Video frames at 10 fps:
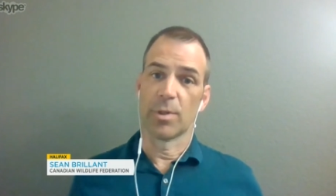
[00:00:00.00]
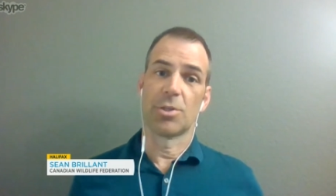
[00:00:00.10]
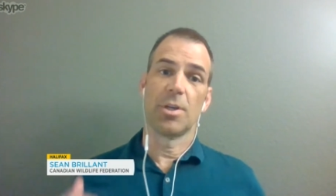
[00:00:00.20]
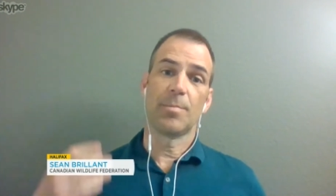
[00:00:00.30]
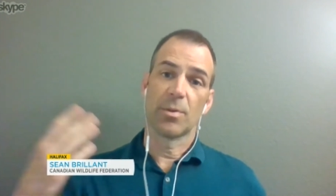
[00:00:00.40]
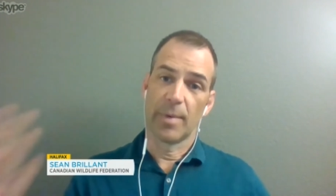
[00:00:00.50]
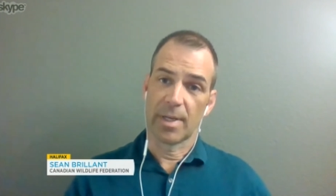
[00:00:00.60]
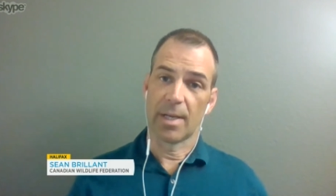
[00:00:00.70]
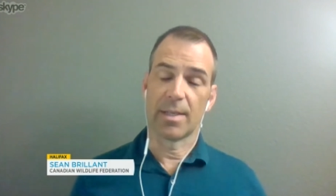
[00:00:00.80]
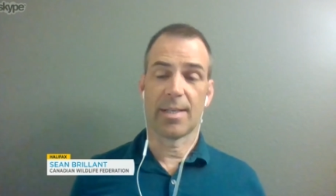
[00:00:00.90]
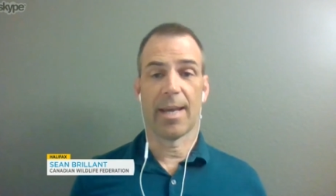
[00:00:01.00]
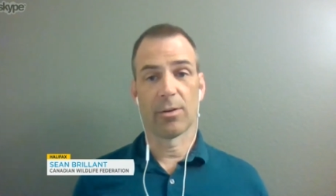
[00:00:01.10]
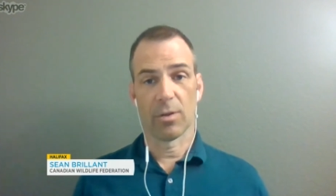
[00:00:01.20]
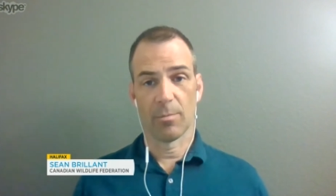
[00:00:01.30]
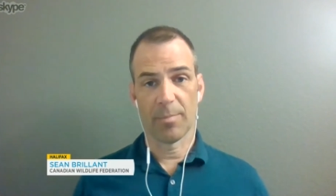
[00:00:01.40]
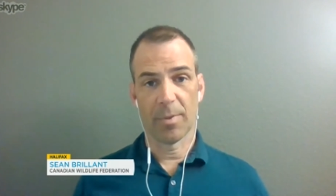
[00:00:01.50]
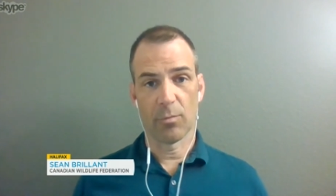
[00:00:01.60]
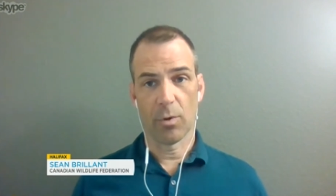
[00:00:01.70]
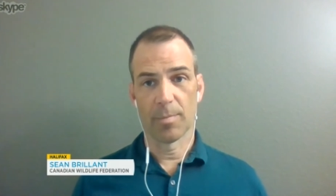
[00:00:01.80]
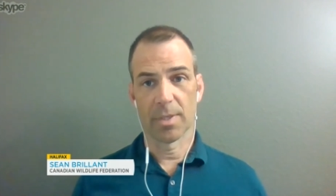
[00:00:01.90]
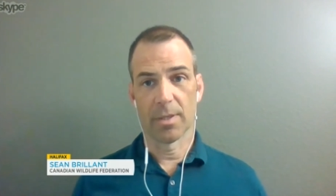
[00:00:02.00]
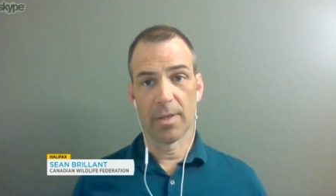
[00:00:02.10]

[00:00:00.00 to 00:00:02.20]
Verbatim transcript: with ships and we tend to tangle them up in ropes.